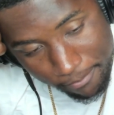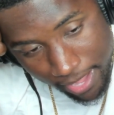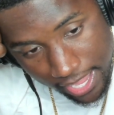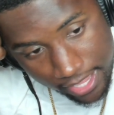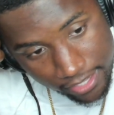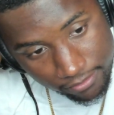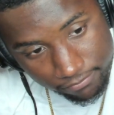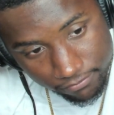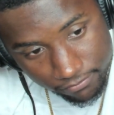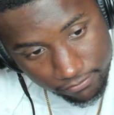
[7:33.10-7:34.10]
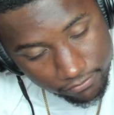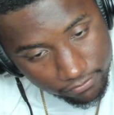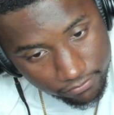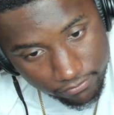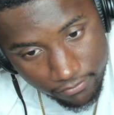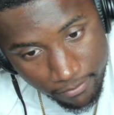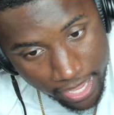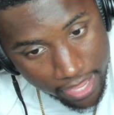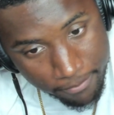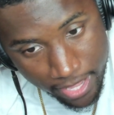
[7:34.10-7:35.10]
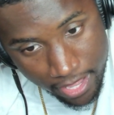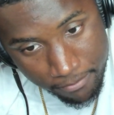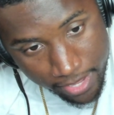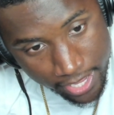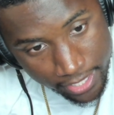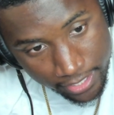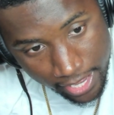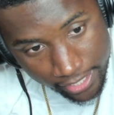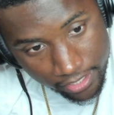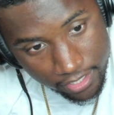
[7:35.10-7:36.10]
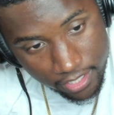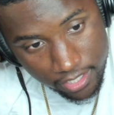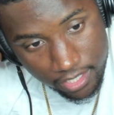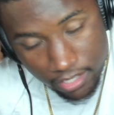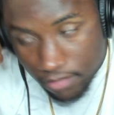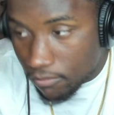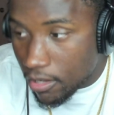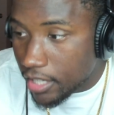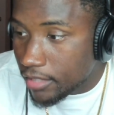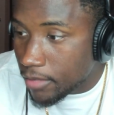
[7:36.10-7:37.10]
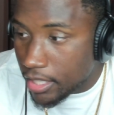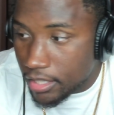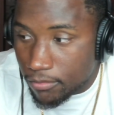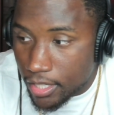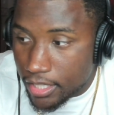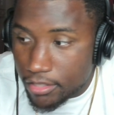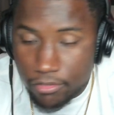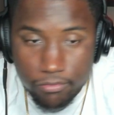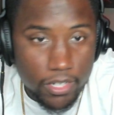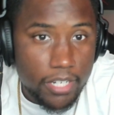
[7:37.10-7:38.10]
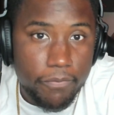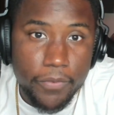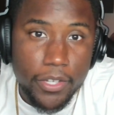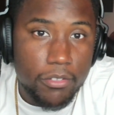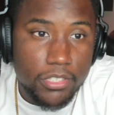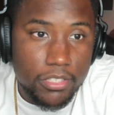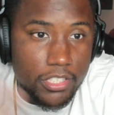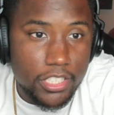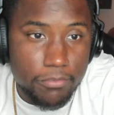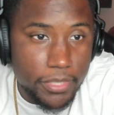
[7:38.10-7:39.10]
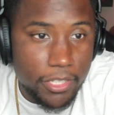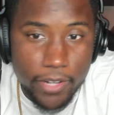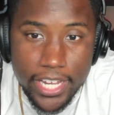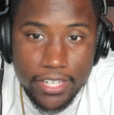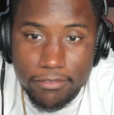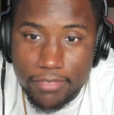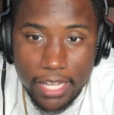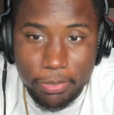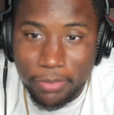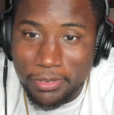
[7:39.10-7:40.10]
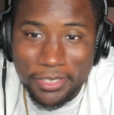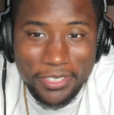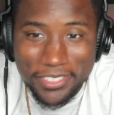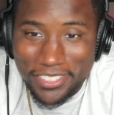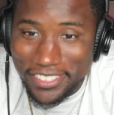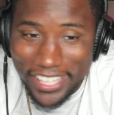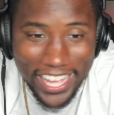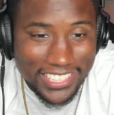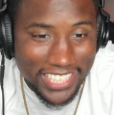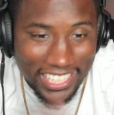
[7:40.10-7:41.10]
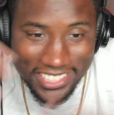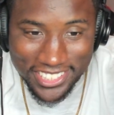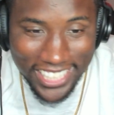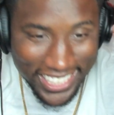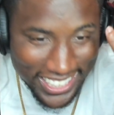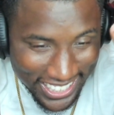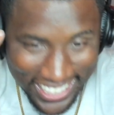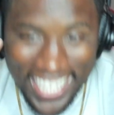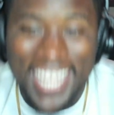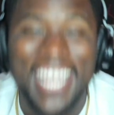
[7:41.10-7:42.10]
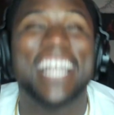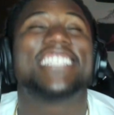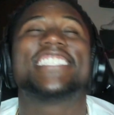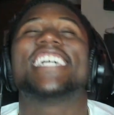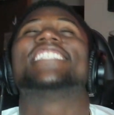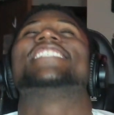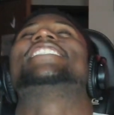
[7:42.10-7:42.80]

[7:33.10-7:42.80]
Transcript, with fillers: man, man, man, man. Like what it, what it, what it, what it feels to just be great. That's just. S S G, S S